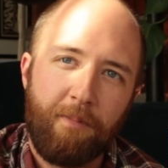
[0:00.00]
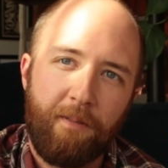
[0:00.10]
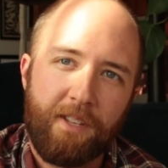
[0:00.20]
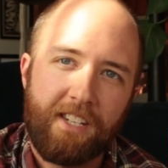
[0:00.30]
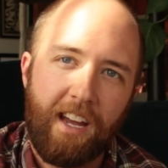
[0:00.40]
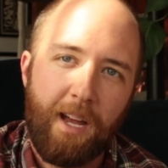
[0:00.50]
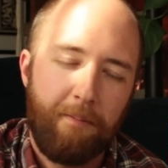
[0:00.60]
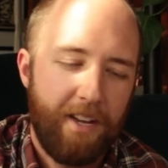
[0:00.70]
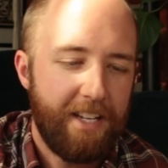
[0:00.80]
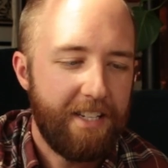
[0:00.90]
of this game
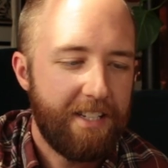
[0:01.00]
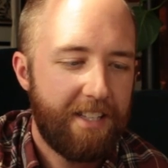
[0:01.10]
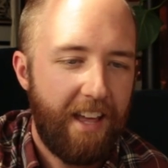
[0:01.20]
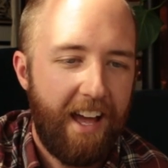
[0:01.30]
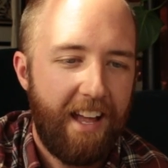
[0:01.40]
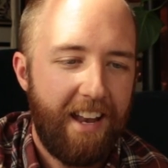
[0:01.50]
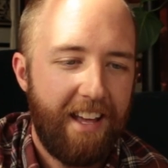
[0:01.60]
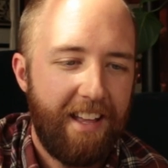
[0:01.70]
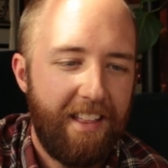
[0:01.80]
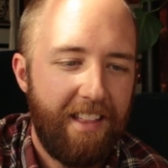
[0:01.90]
is that
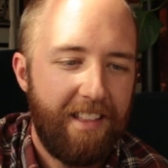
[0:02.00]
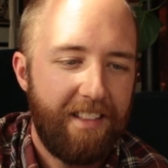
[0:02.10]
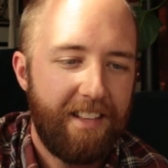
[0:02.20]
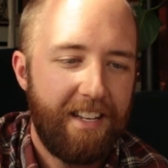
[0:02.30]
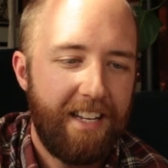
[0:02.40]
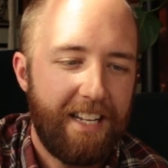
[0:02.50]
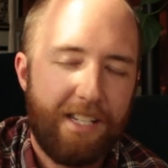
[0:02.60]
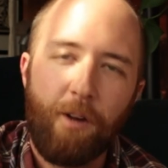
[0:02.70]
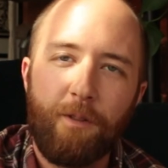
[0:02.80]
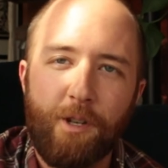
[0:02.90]
it's
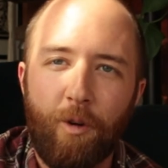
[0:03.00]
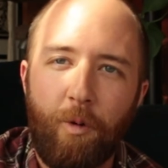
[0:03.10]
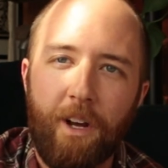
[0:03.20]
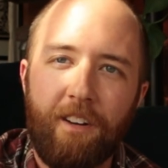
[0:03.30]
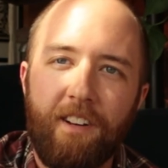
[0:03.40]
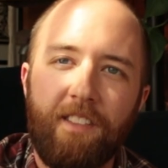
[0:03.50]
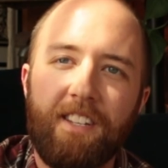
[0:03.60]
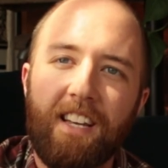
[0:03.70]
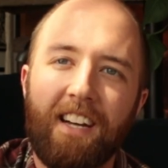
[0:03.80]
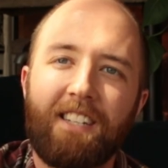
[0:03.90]
over so quickly the
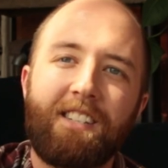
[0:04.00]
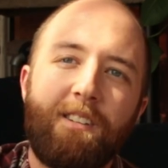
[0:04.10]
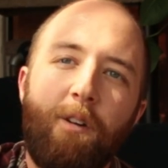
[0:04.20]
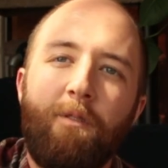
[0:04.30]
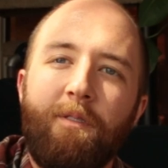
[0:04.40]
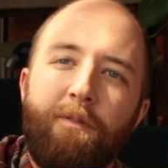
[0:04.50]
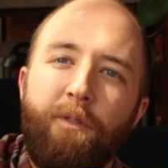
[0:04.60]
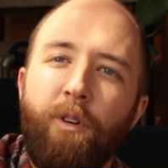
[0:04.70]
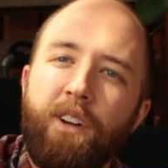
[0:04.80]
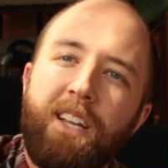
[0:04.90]
decks don't
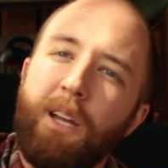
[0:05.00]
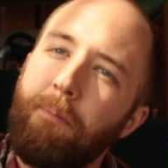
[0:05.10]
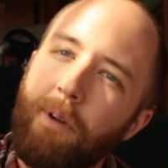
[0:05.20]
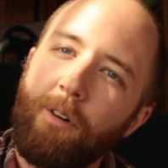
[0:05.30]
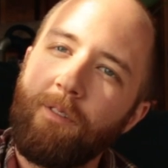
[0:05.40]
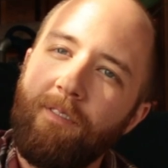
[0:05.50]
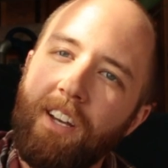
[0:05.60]
fully get built.